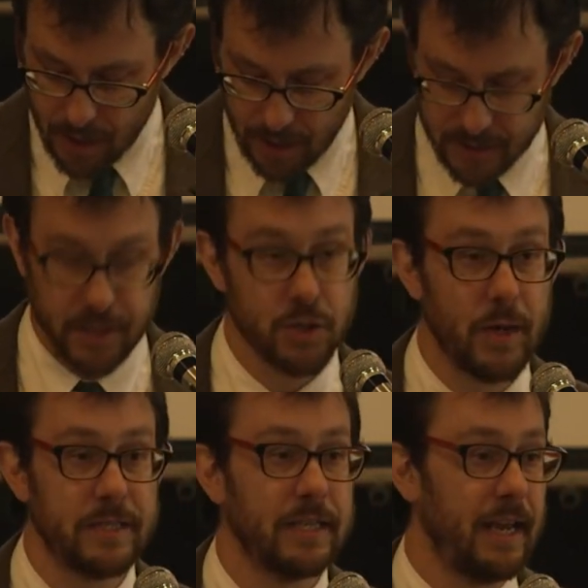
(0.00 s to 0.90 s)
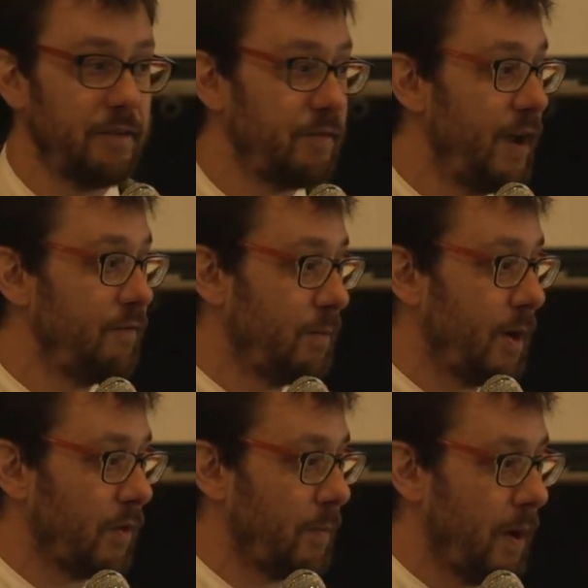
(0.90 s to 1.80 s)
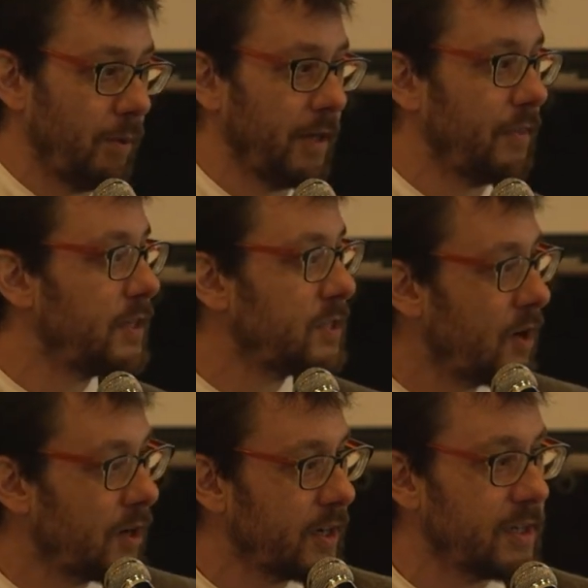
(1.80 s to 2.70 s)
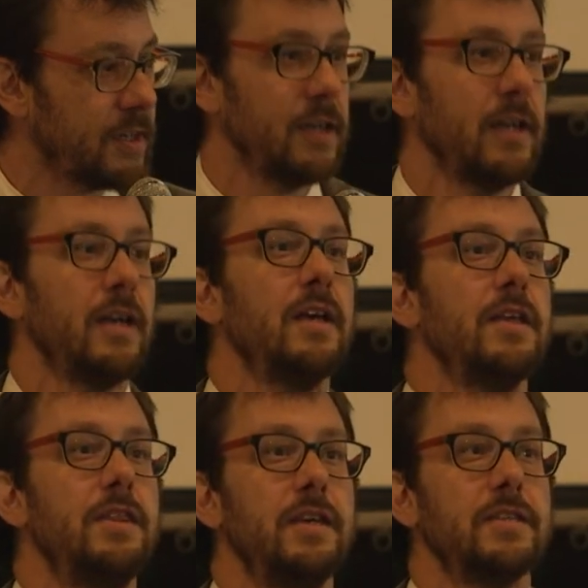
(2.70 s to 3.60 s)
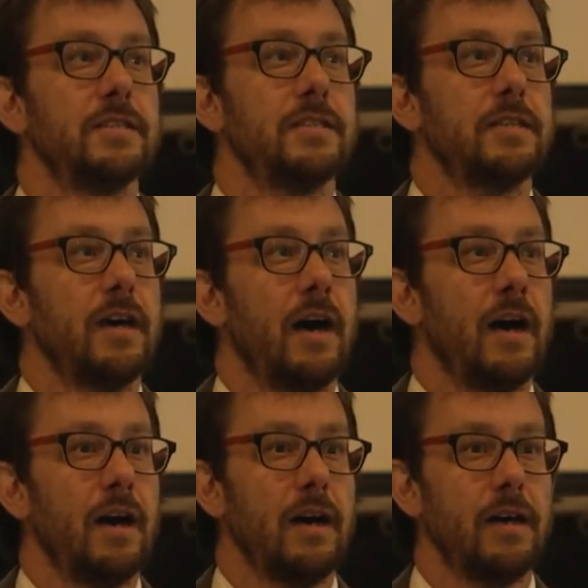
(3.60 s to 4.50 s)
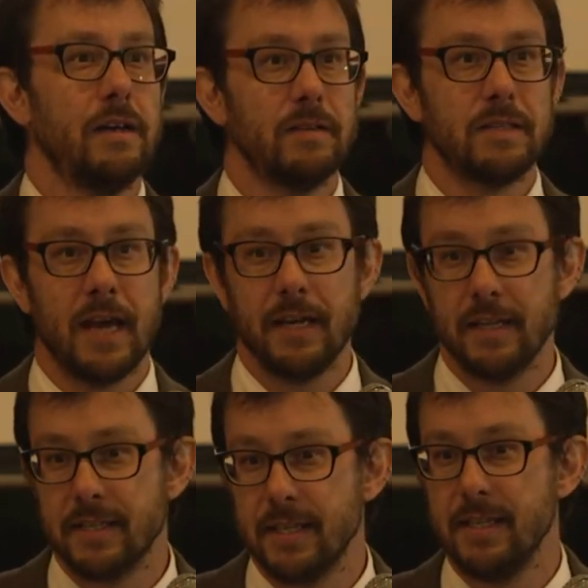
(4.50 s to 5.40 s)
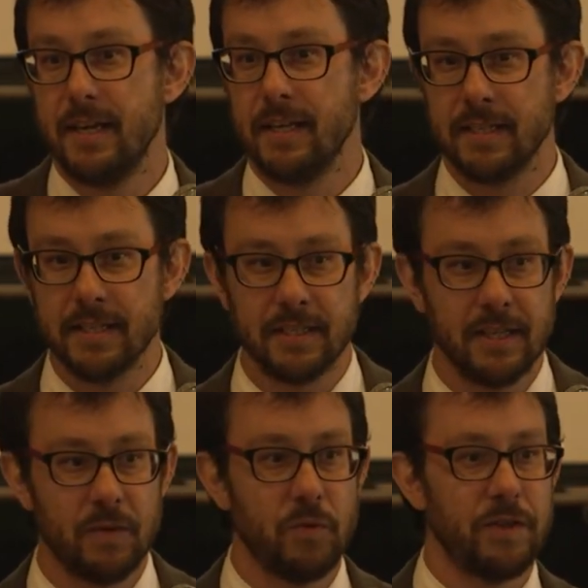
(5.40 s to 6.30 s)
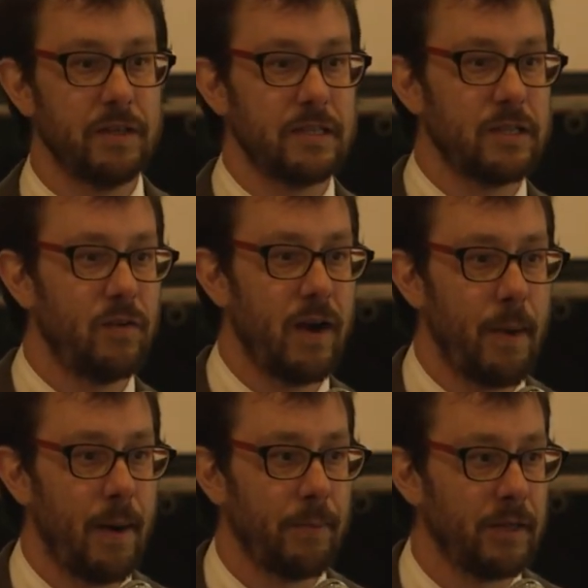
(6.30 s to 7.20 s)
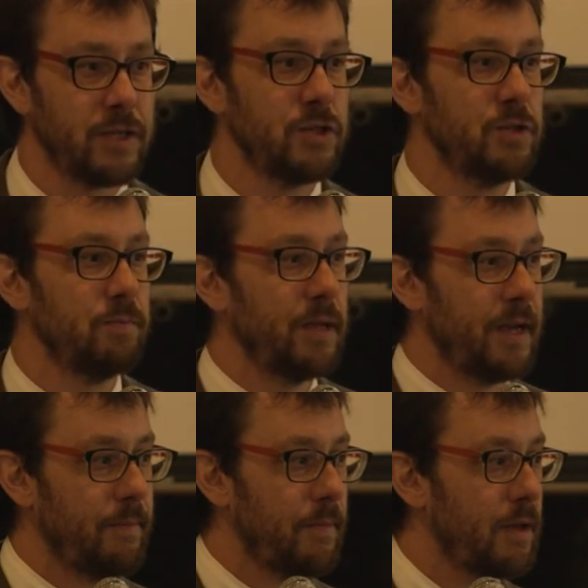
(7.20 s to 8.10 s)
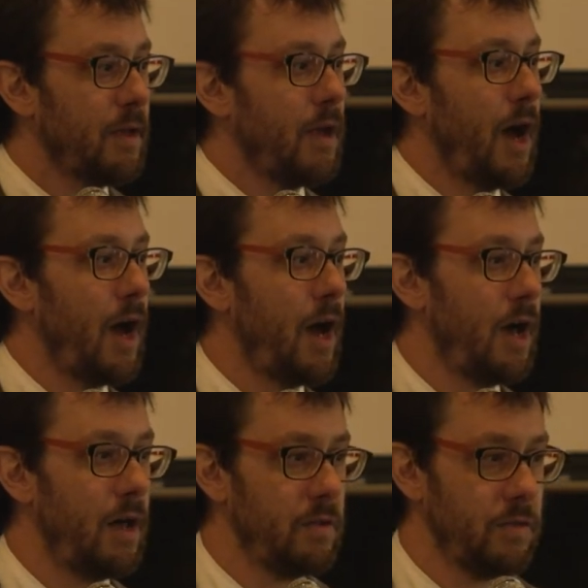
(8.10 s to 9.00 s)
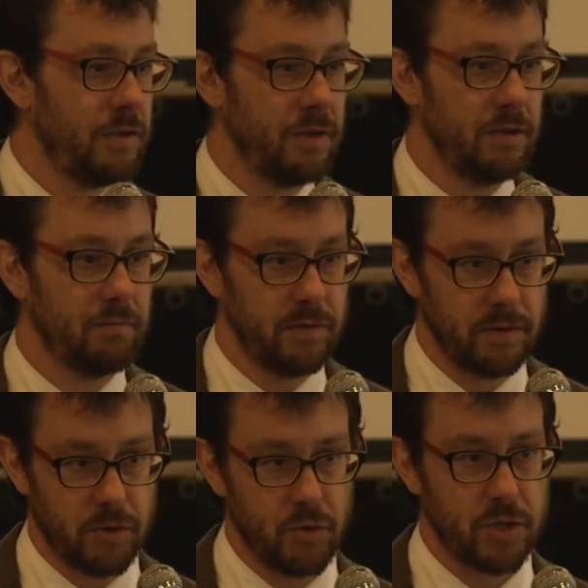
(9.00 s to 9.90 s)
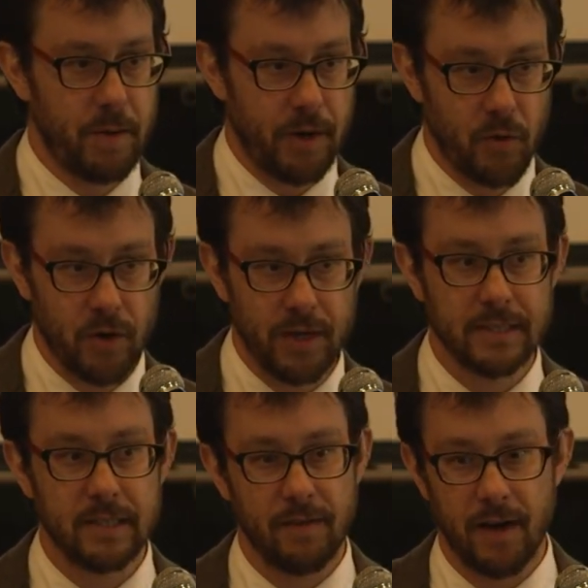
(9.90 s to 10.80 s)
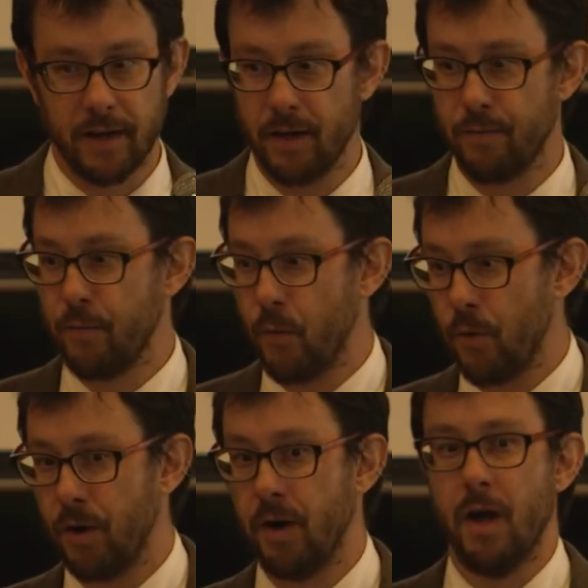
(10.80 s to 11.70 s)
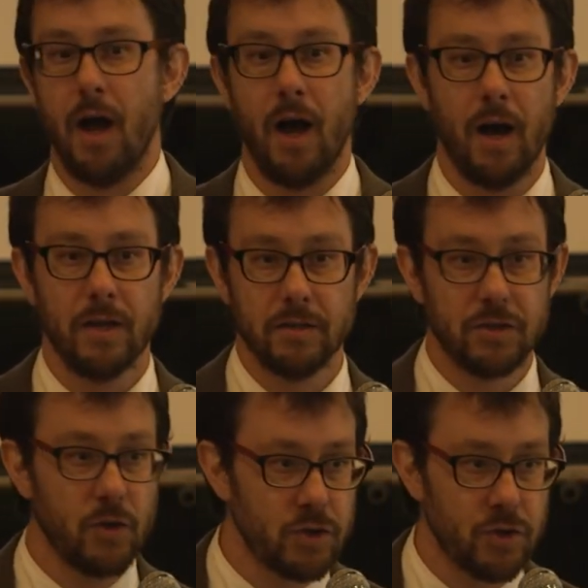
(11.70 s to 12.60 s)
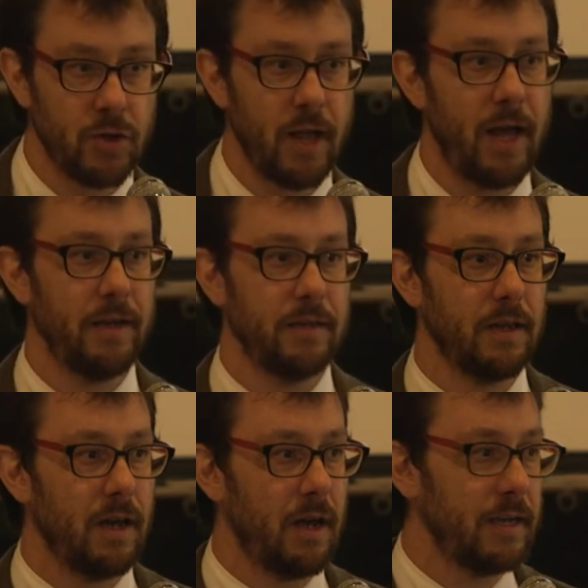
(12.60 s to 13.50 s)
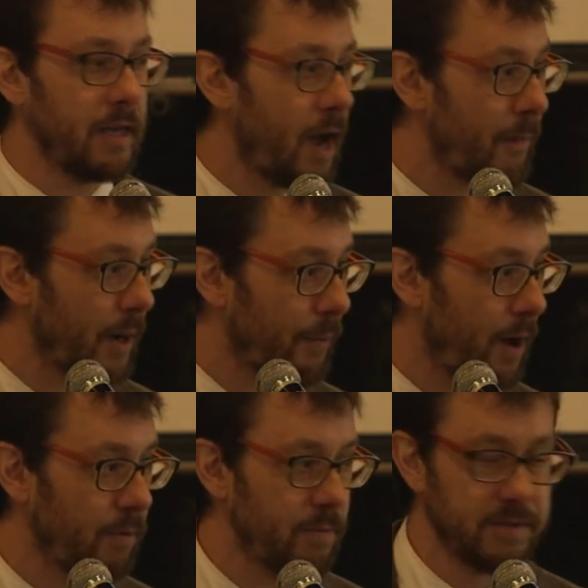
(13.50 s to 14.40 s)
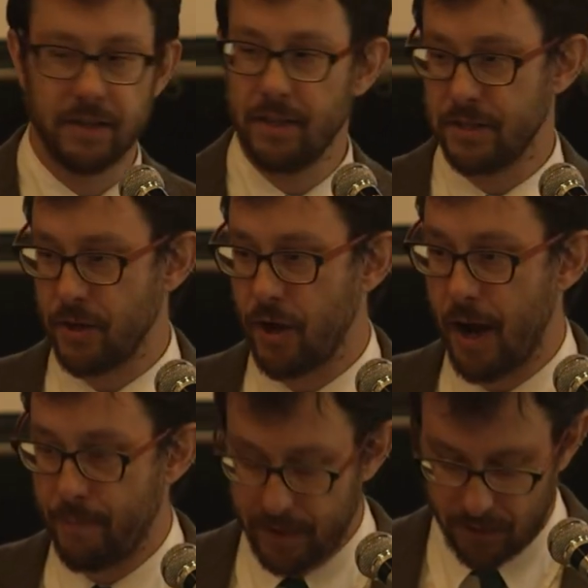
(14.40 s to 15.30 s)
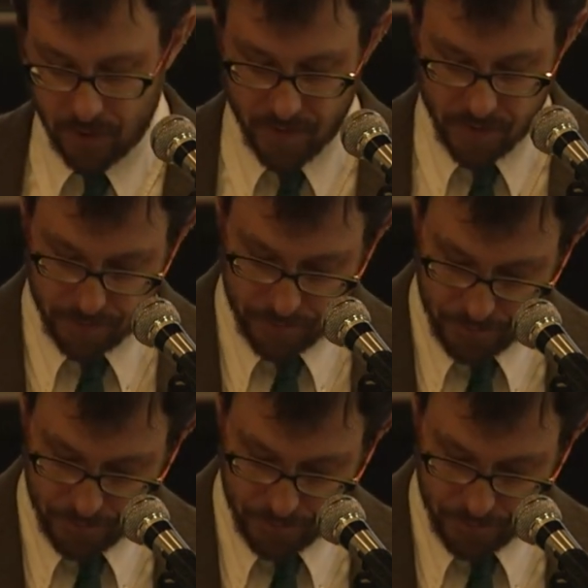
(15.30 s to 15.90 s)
in such a way to gain favor among the public. They targeted this uh, tendency that existed within the Slovak population to blame uh, the, the Jewish minority in Slovakia for uh, social and uh, economic problems that they saw happening around them.